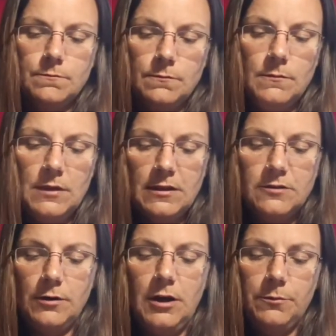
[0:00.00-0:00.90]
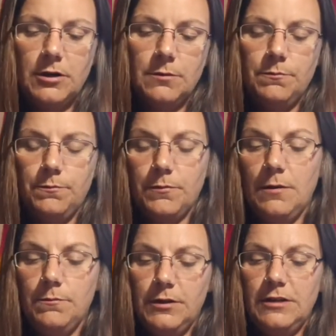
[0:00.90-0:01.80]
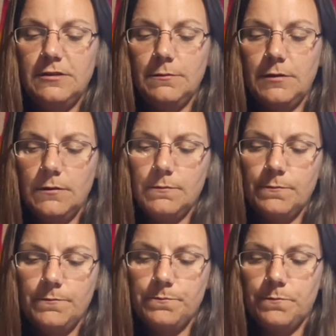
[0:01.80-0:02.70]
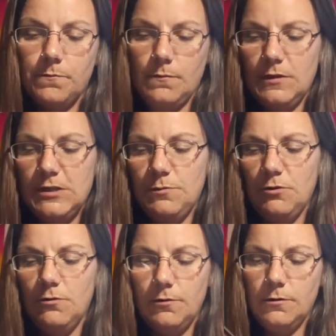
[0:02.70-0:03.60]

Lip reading: This will help you complete something. It's beautiful.